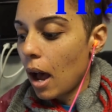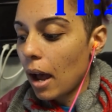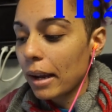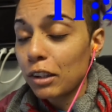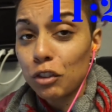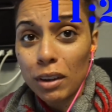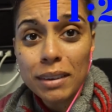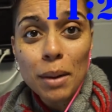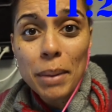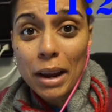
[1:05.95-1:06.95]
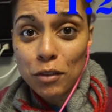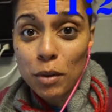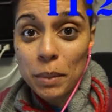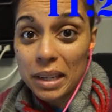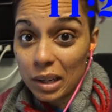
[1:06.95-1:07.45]
I just got back
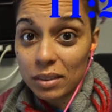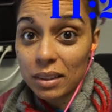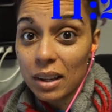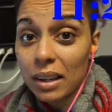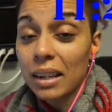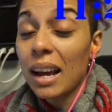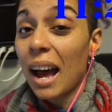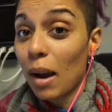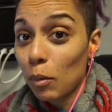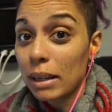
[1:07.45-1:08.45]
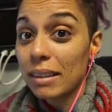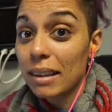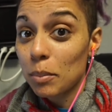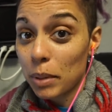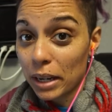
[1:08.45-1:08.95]
from the nail salon. I went to
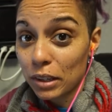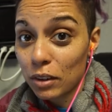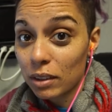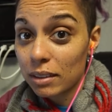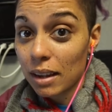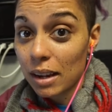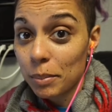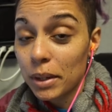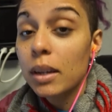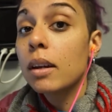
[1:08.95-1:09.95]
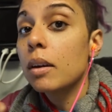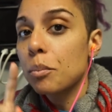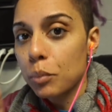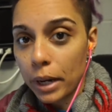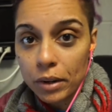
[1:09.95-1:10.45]
get a pedicure this time,
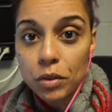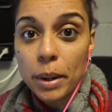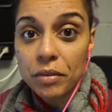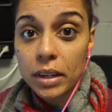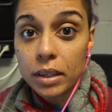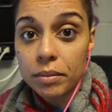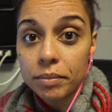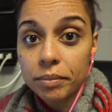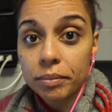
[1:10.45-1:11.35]
break for my feet.